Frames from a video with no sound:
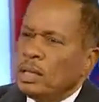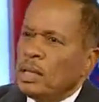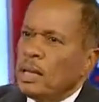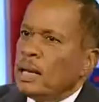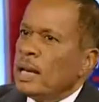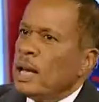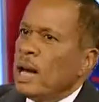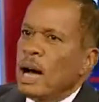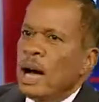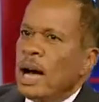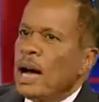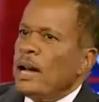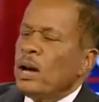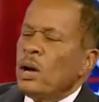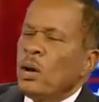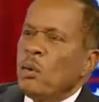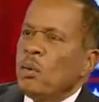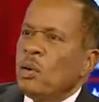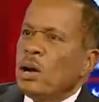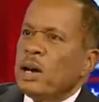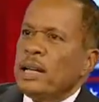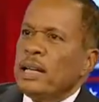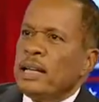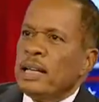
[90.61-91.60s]
Yeah. Now, I
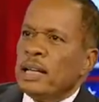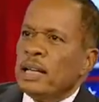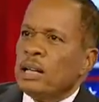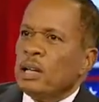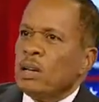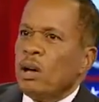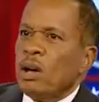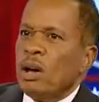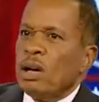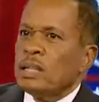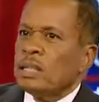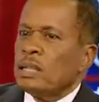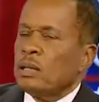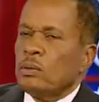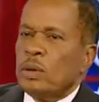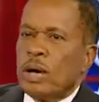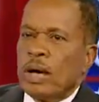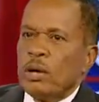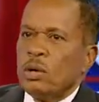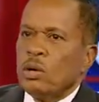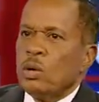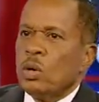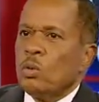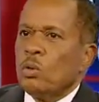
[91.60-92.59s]
don't want to get lost.
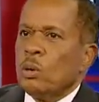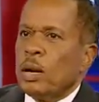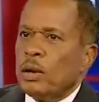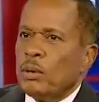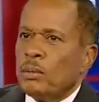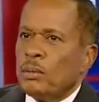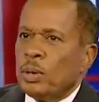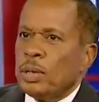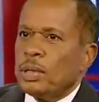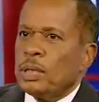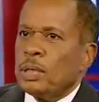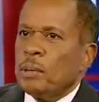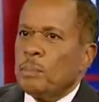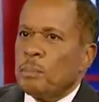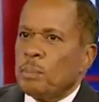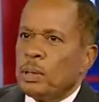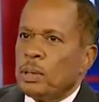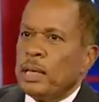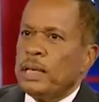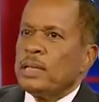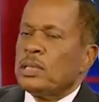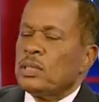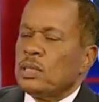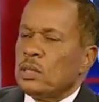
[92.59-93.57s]
I don't know what, what
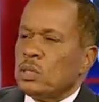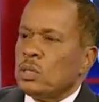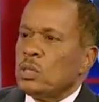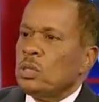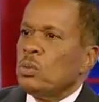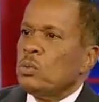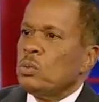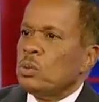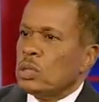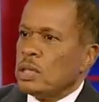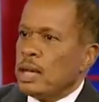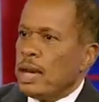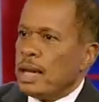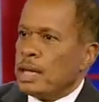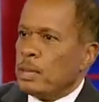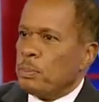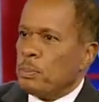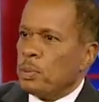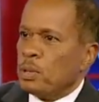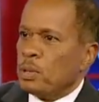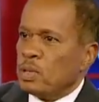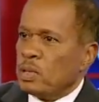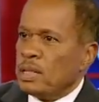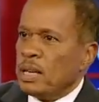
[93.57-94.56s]
complaints the students
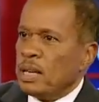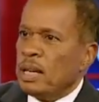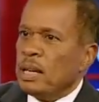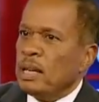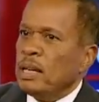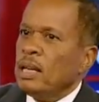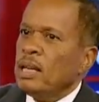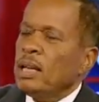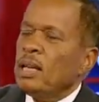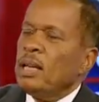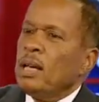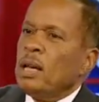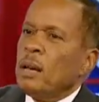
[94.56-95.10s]
had per se.